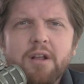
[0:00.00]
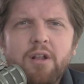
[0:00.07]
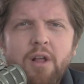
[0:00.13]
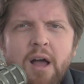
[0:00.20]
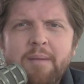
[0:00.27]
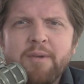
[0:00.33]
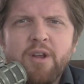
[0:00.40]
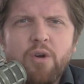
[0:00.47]

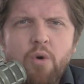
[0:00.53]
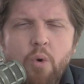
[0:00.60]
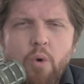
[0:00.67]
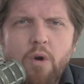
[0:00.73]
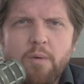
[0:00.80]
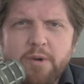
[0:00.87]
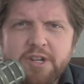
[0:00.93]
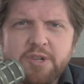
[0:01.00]
Climate
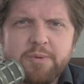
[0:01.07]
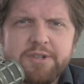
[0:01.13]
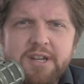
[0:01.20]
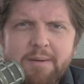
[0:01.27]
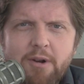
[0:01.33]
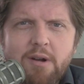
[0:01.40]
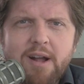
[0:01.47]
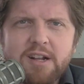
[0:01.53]
Accord, which is what
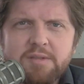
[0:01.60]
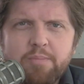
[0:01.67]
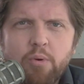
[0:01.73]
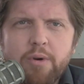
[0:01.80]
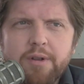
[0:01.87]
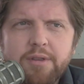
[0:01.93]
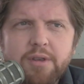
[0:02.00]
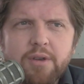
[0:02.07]
Democrats
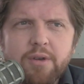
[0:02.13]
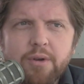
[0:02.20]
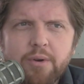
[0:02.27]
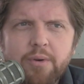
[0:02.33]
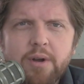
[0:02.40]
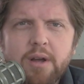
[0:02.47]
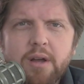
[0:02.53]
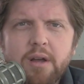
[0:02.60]
point to,